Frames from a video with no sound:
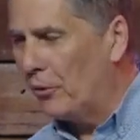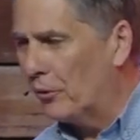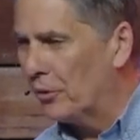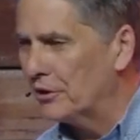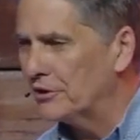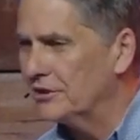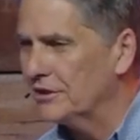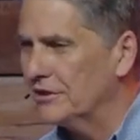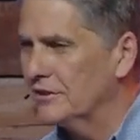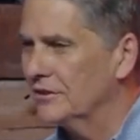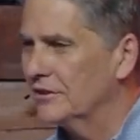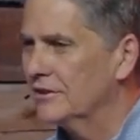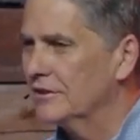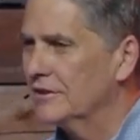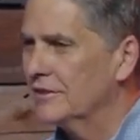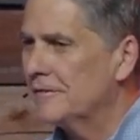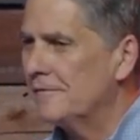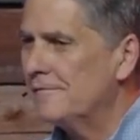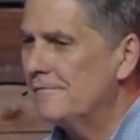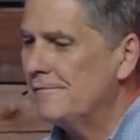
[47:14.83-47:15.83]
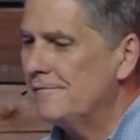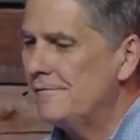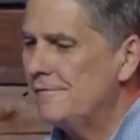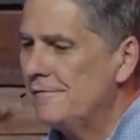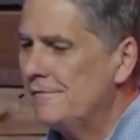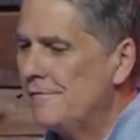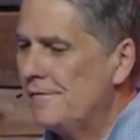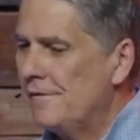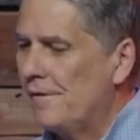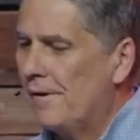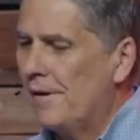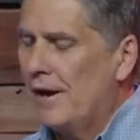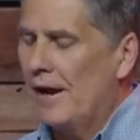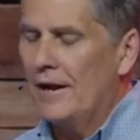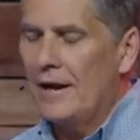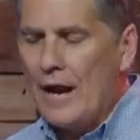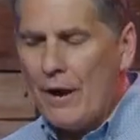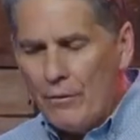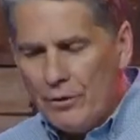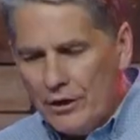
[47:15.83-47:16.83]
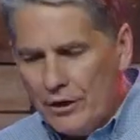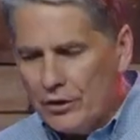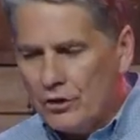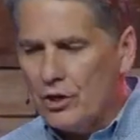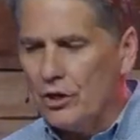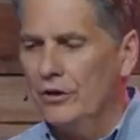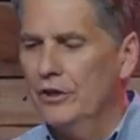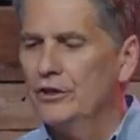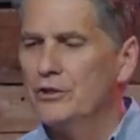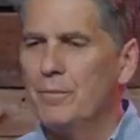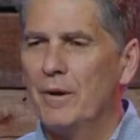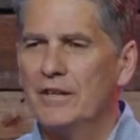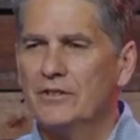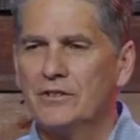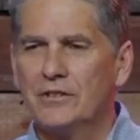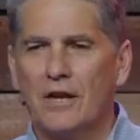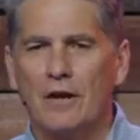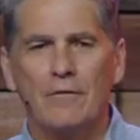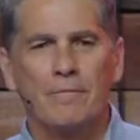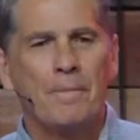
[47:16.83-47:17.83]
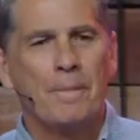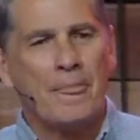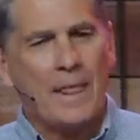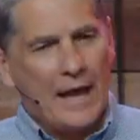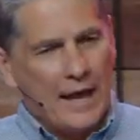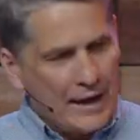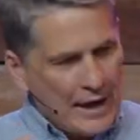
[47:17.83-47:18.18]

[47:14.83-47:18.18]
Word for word: horses? And I would encourage myself,